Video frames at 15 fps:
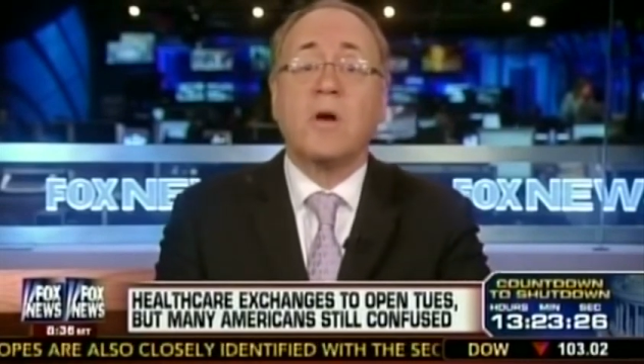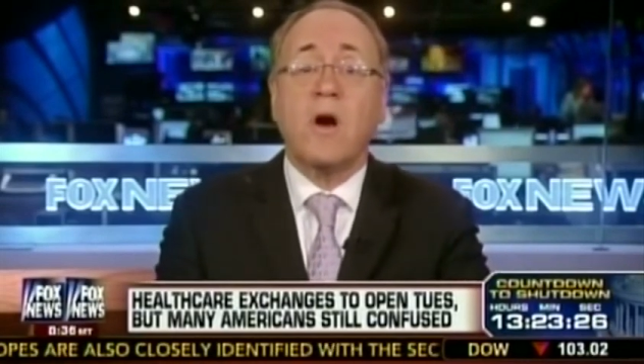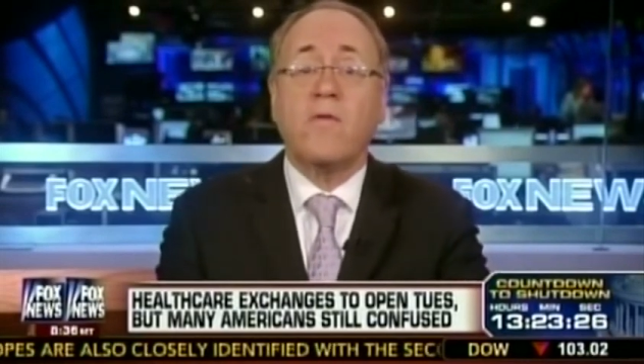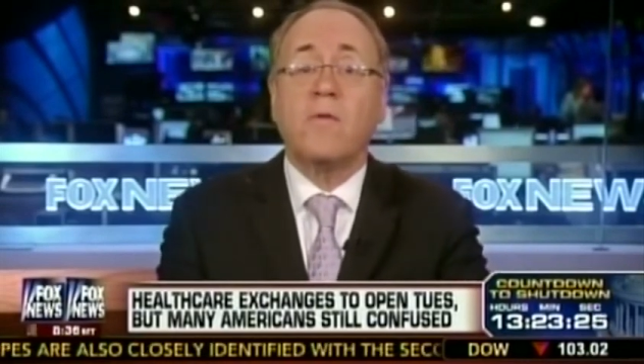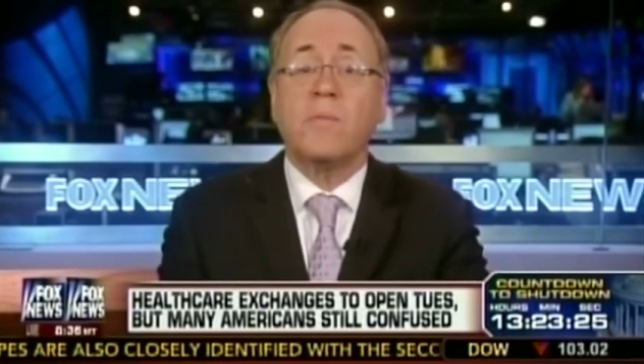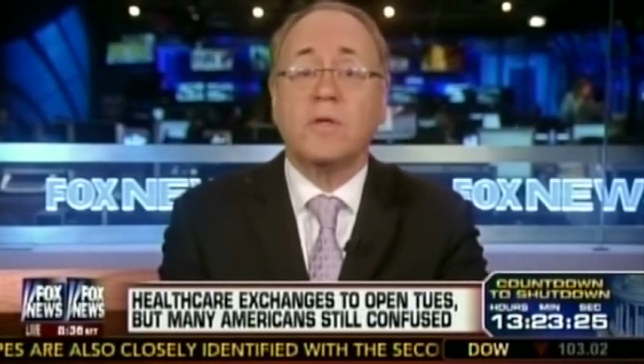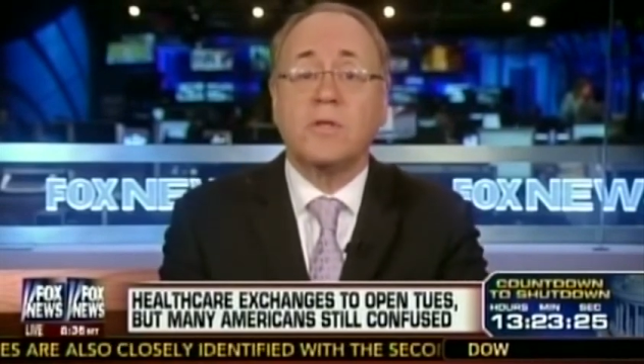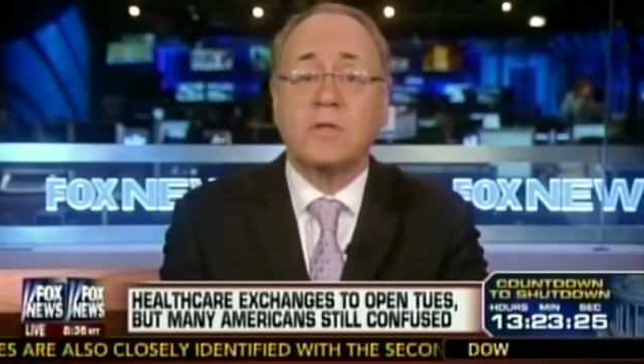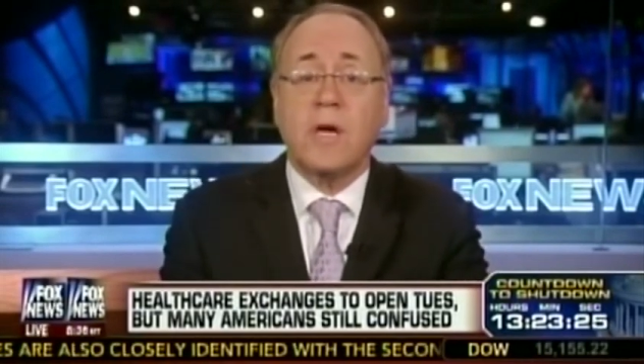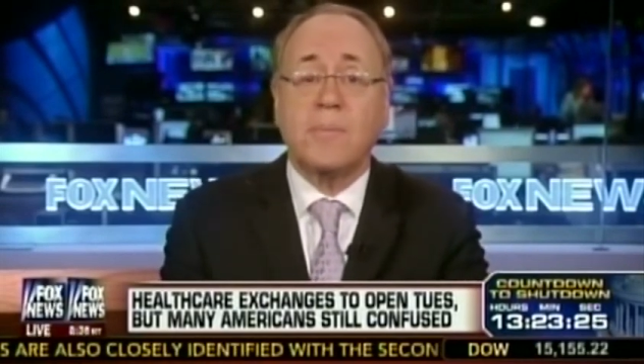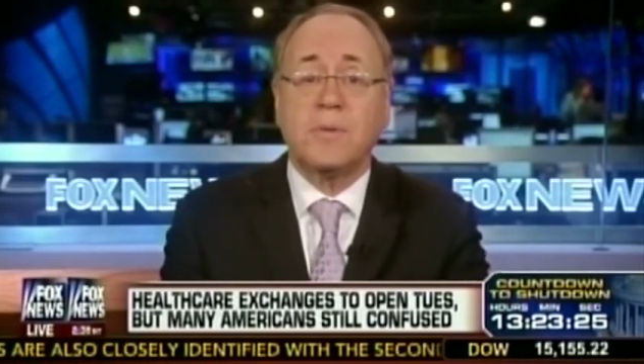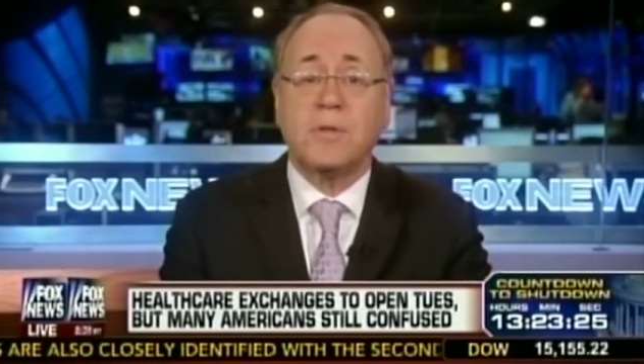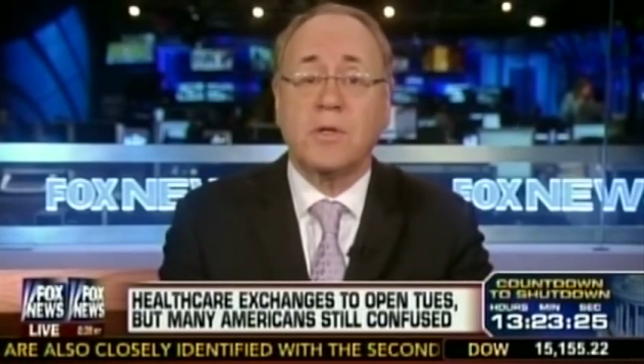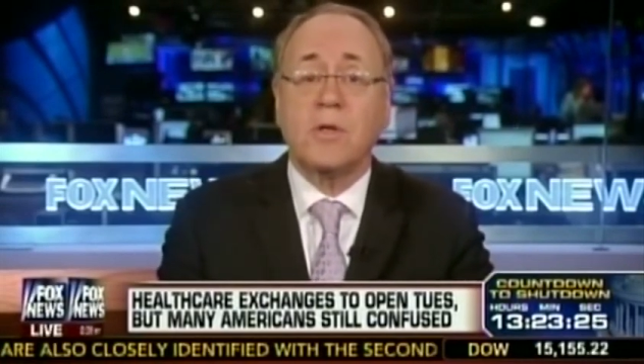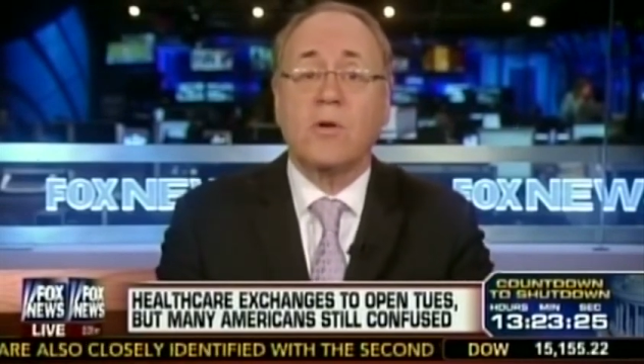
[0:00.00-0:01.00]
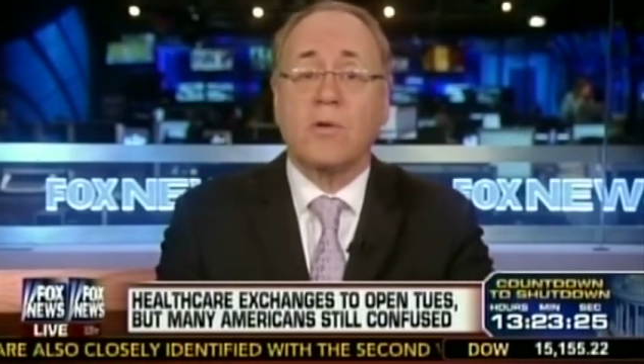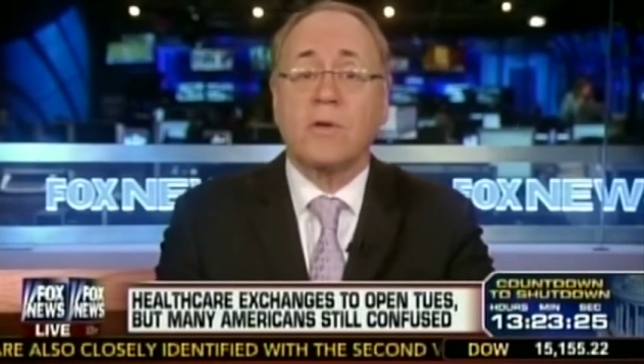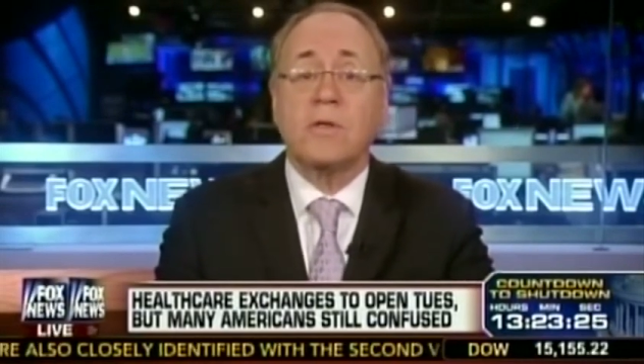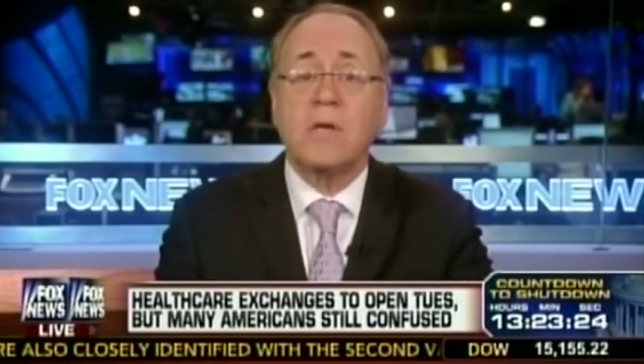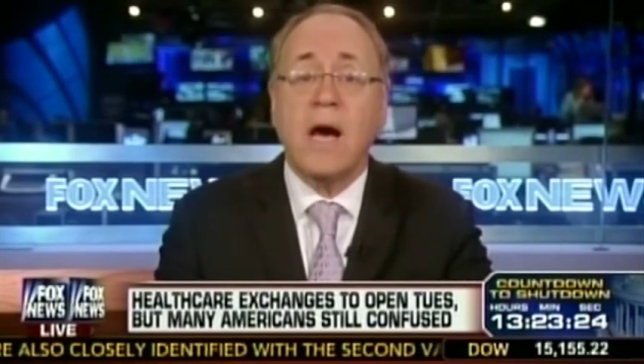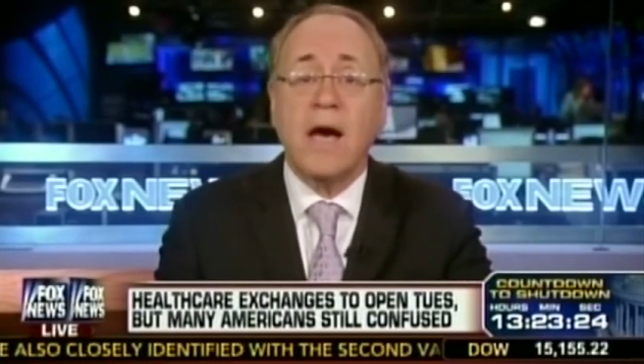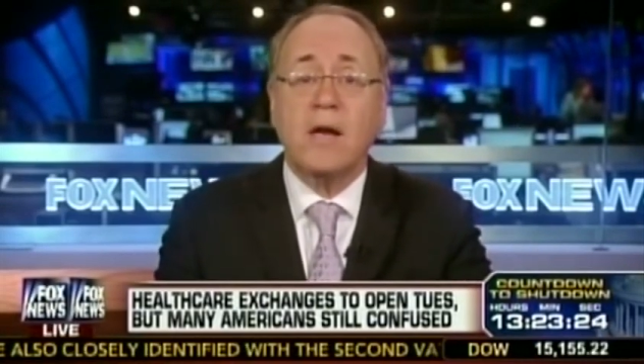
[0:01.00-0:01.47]
government subsidy or
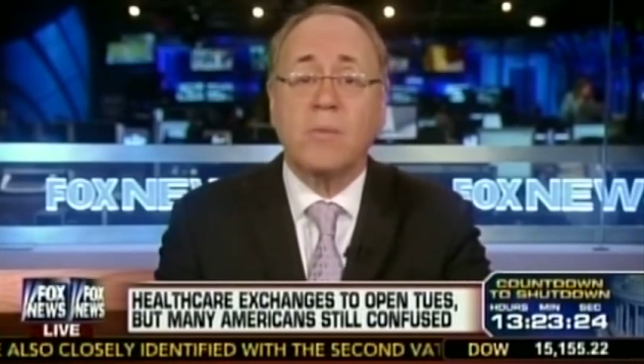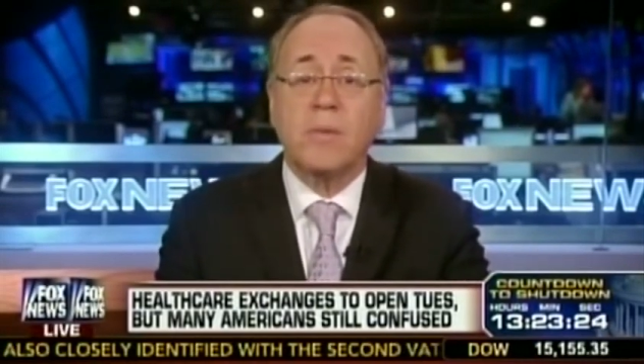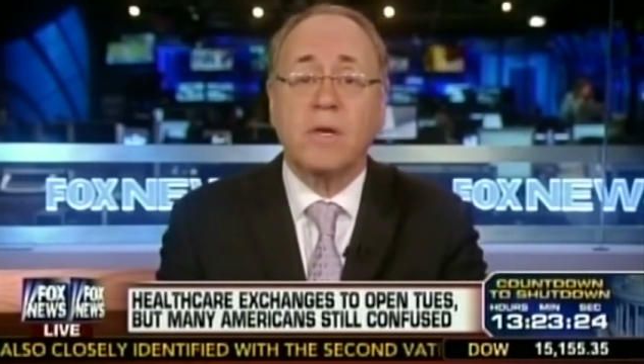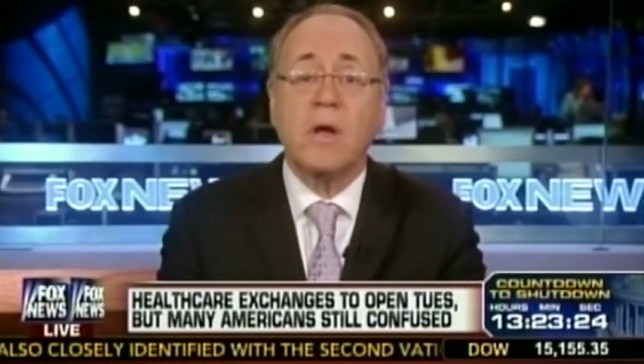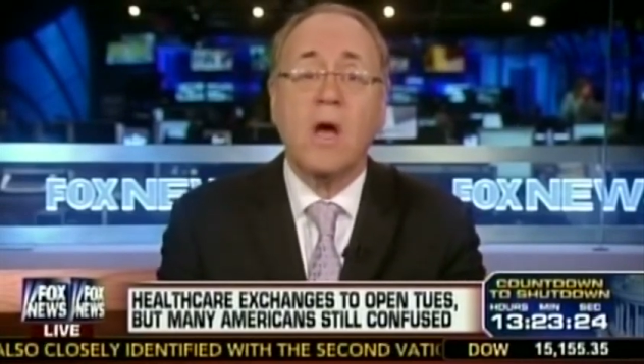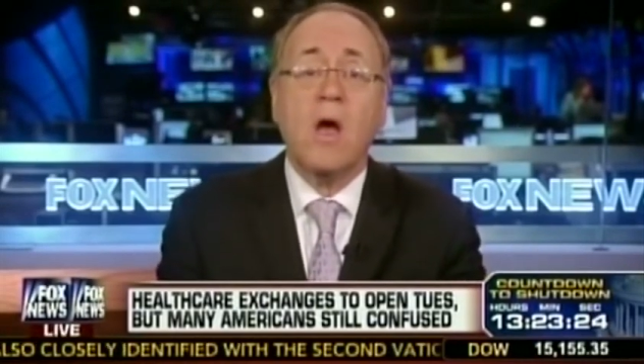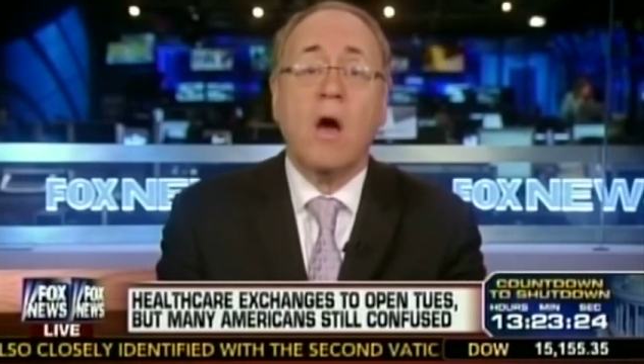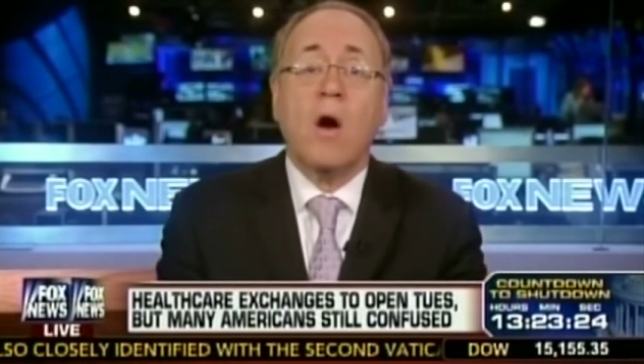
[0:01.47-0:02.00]
entitlement,